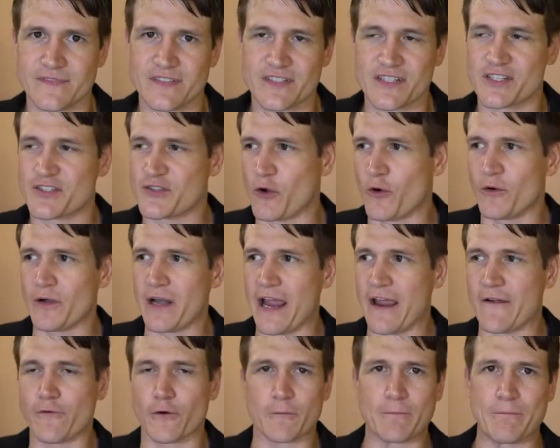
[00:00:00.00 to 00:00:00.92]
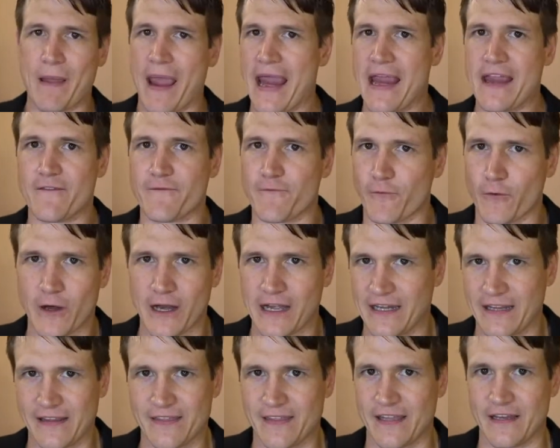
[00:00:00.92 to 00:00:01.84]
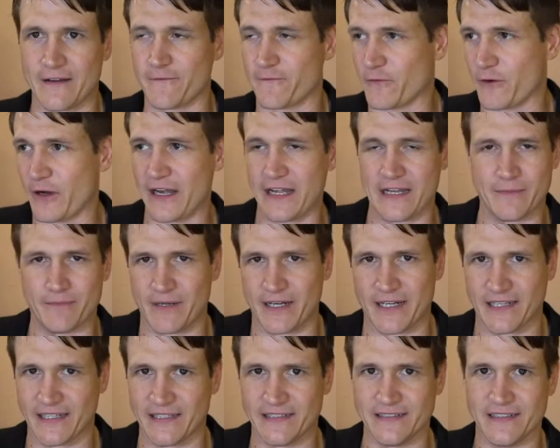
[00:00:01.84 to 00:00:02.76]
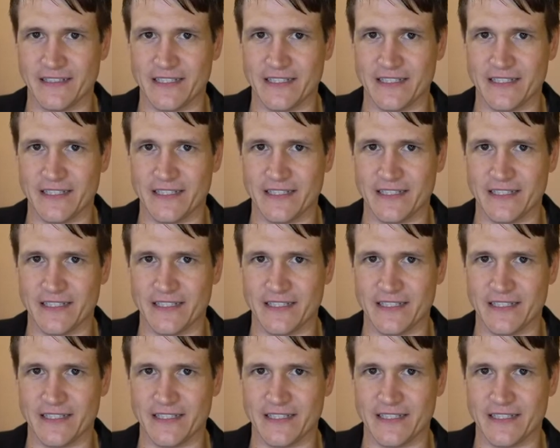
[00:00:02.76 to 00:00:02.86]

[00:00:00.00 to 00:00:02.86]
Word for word: Just don't ever pay for anything for anybody.